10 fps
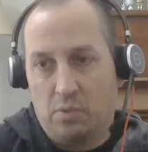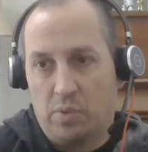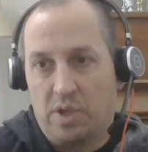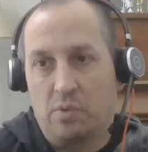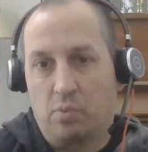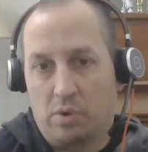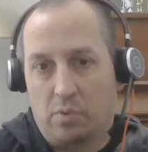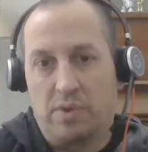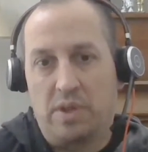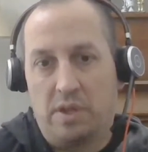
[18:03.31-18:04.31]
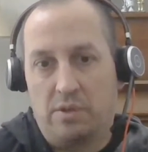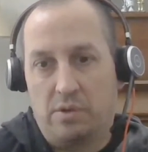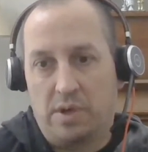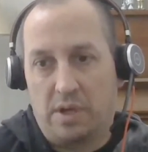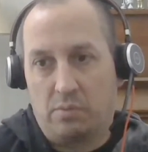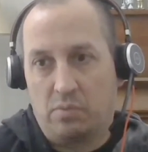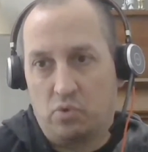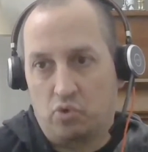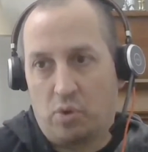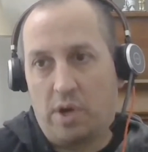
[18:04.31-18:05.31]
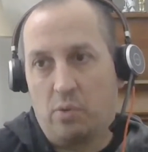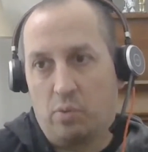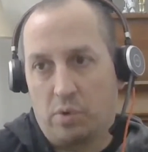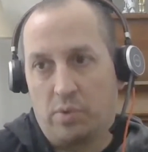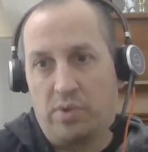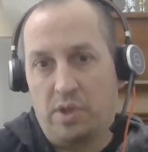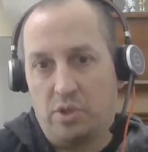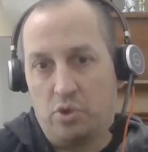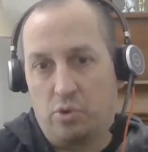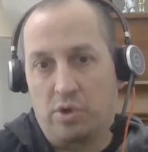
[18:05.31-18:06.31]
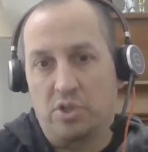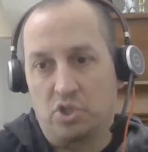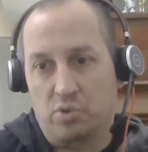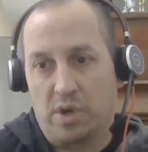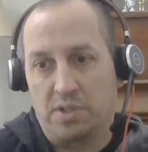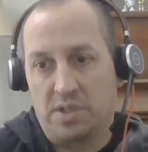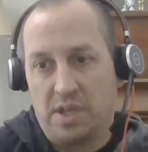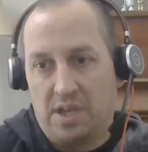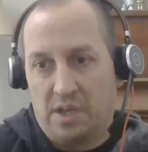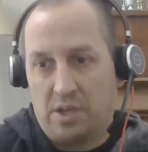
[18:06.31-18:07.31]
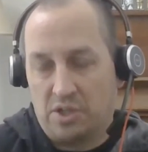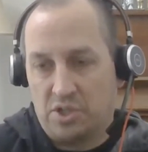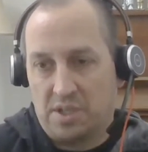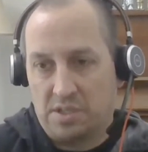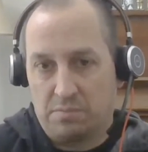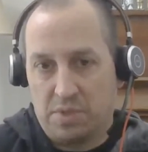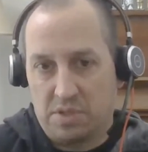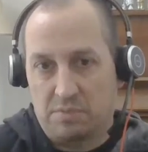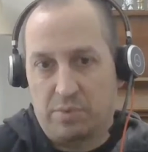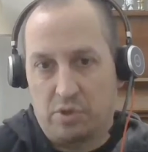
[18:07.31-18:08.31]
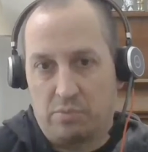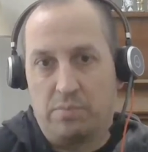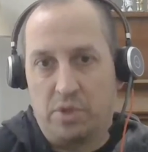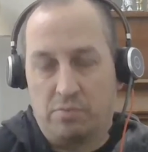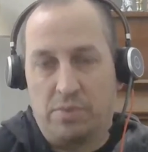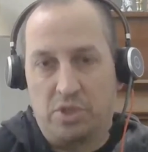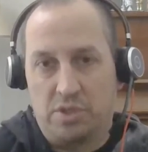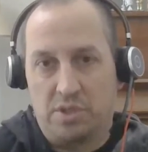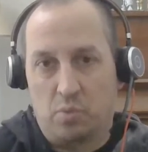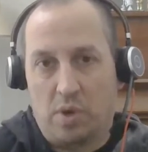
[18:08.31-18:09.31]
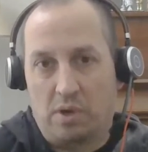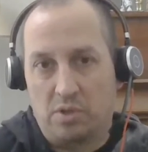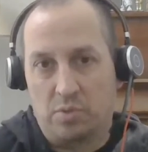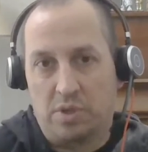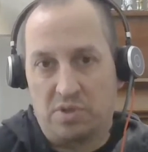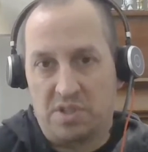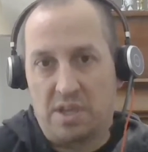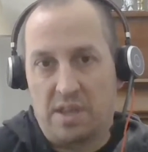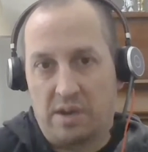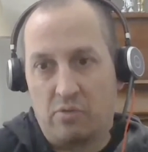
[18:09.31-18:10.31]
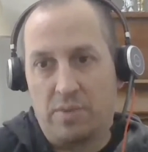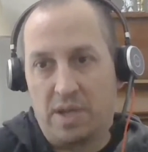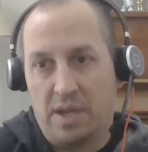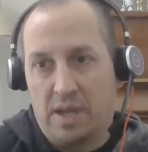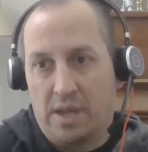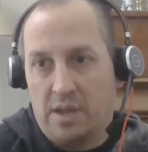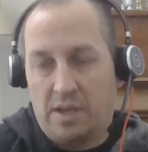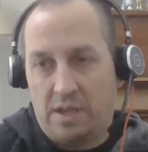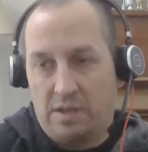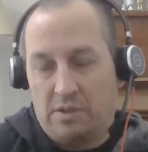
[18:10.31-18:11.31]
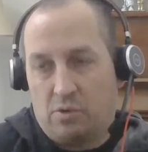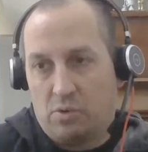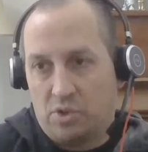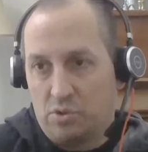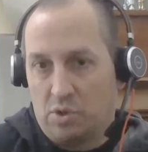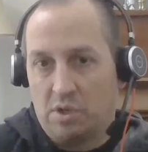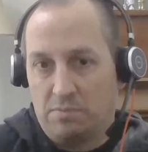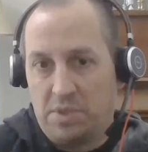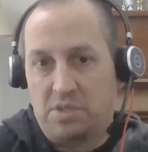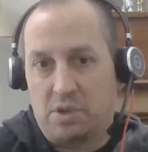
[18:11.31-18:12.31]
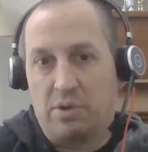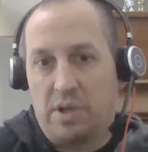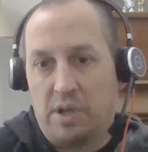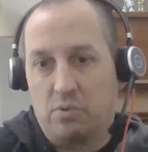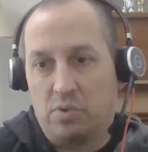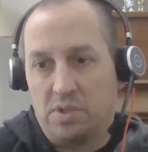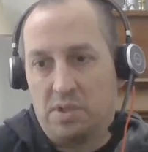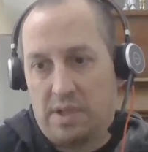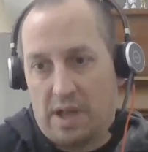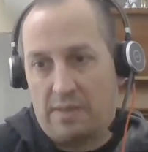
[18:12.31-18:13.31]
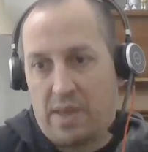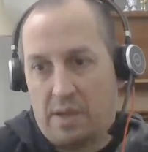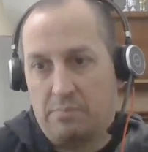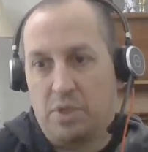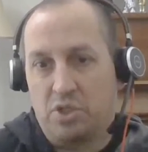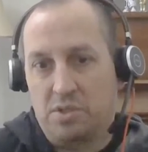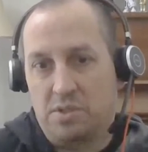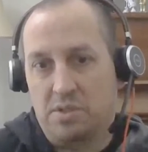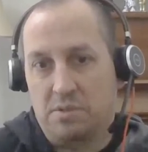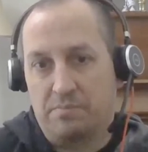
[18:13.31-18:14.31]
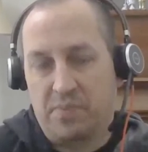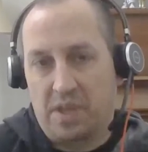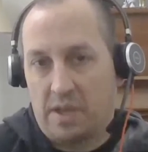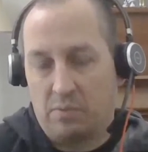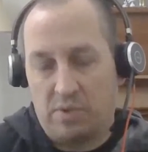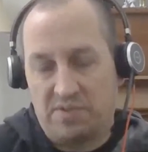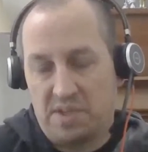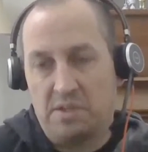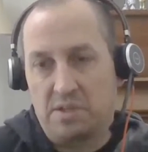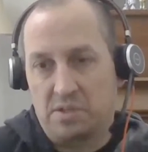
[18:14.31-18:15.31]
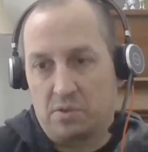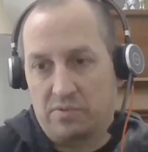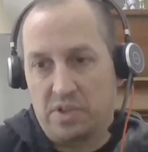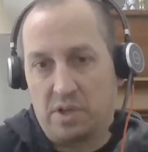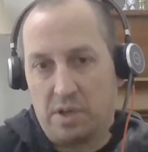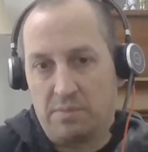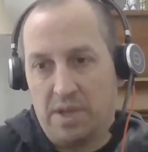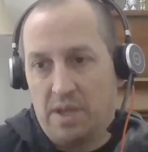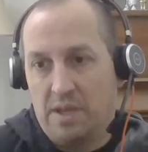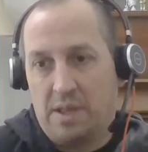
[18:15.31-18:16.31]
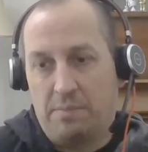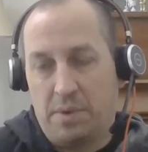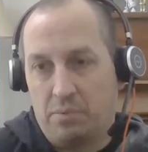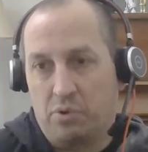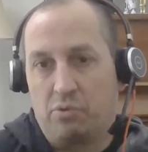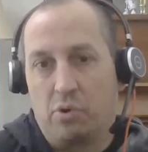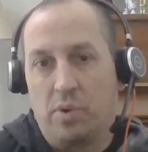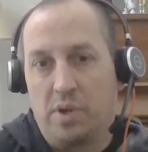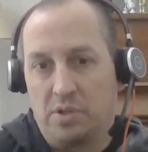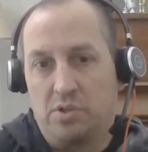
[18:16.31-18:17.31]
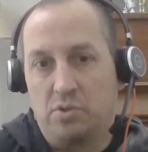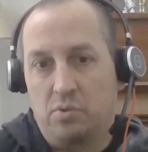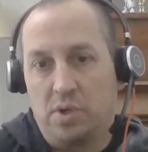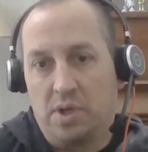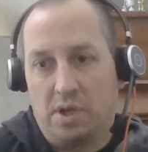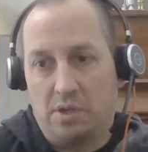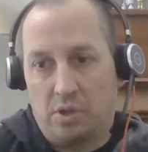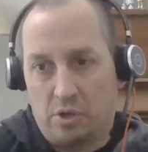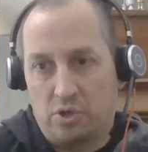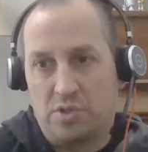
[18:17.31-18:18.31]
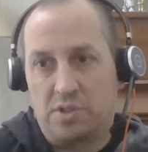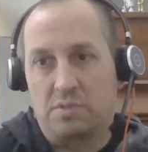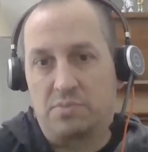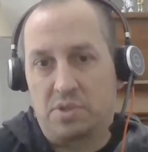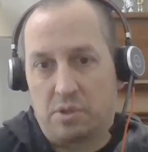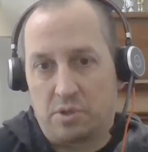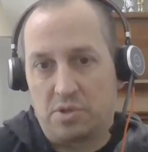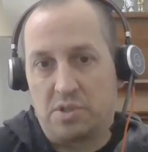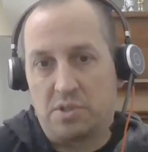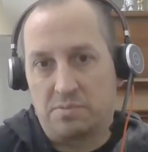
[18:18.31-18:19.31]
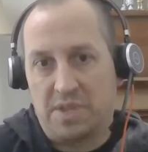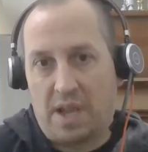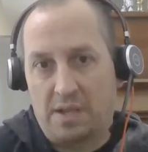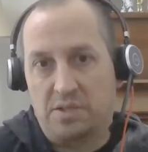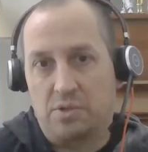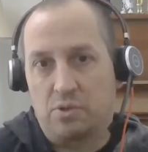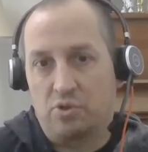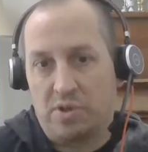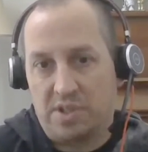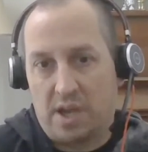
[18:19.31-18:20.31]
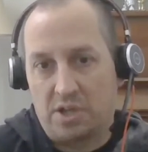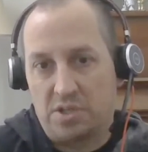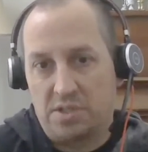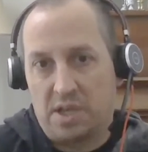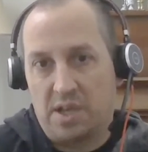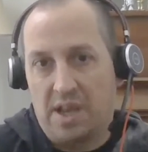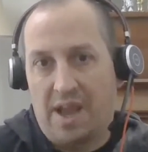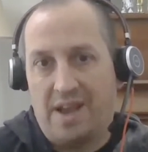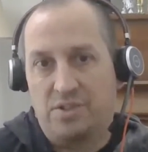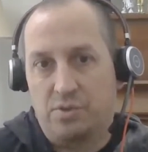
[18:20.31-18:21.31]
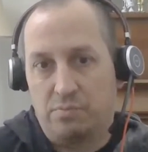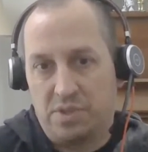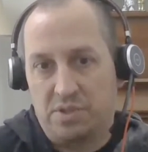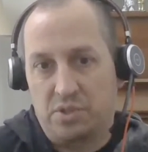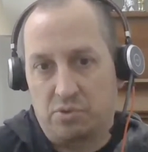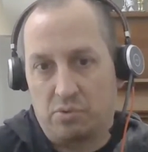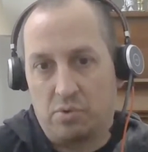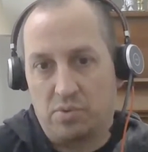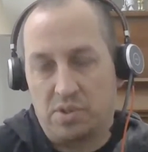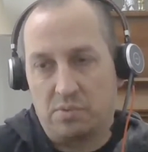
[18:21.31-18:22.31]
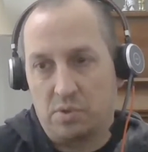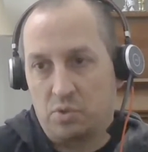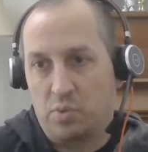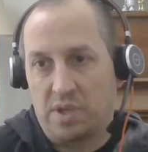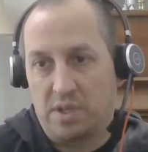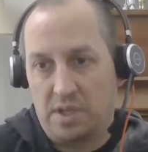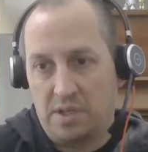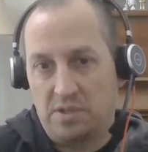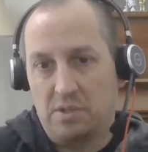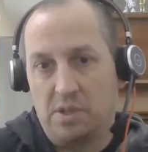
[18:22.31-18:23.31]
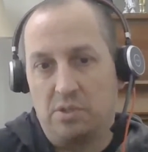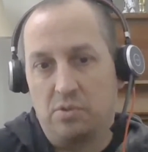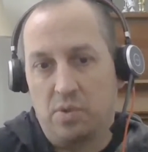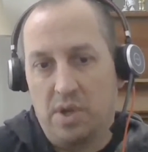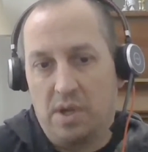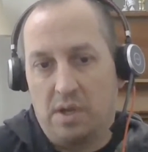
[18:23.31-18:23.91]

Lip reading: We can work with either, and we'll try to work within your constraints, not just as a business, but your budget as well, because we understand that everybody, and of course you could be starting out at that budget system, and we've seen this over time that people grow into a larger systems and larger systems as their transaction set, as their business grows, which we could easily do